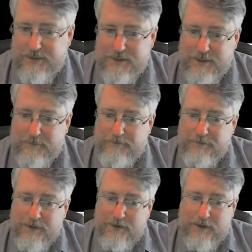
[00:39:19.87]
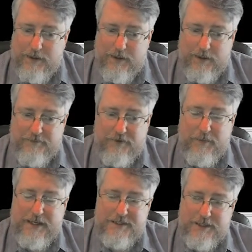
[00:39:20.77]
So a few
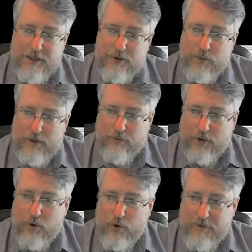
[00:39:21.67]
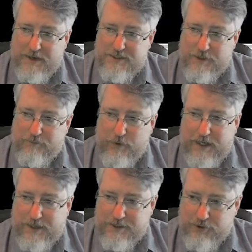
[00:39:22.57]
minutes ago, we recorded myself
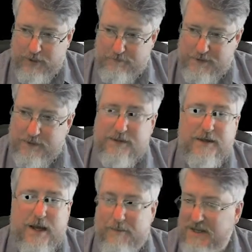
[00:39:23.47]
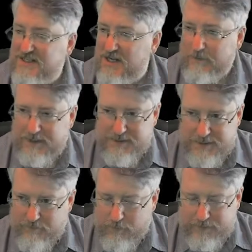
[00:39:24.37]
reading a script. I messed up in
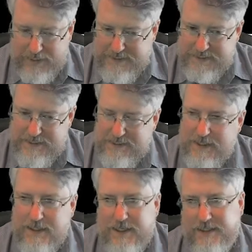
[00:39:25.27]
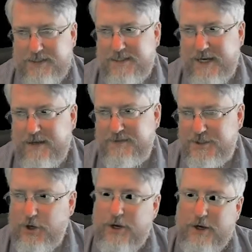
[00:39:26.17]
several places. Instead of
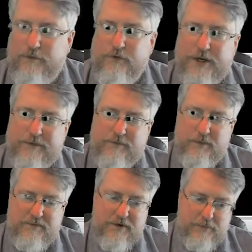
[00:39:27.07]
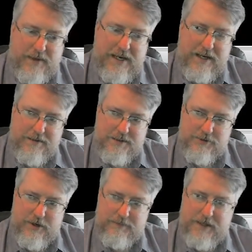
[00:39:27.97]
starting over again from the very beginning of the
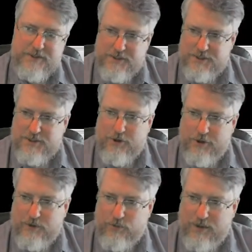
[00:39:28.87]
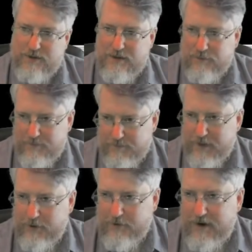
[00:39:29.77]
script, I just started with either the
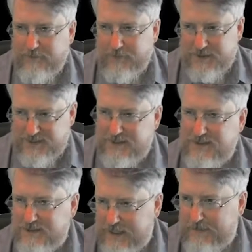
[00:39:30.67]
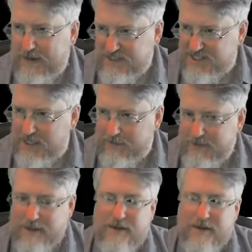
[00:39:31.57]
paragraph or the sentence that I messed up.